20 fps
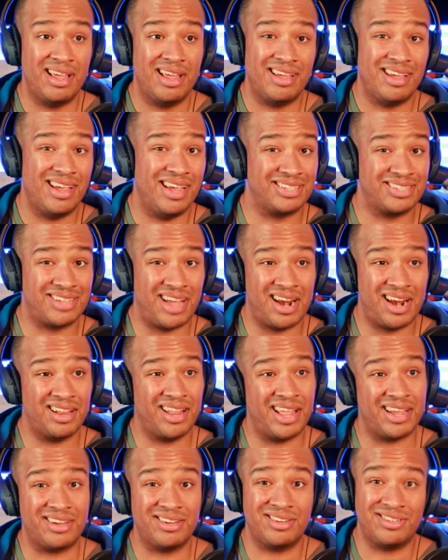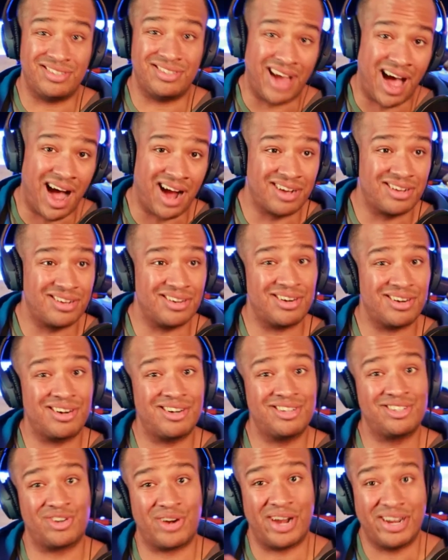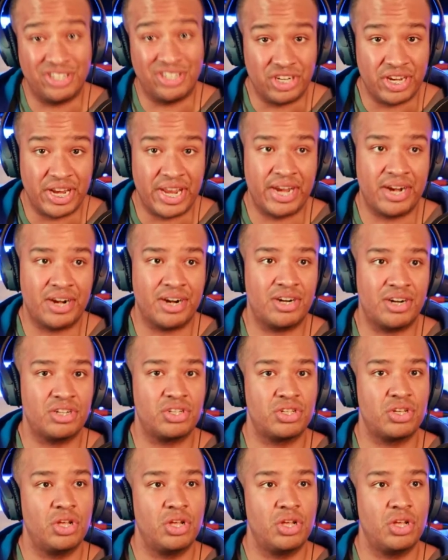it's kind of like doctors or engineers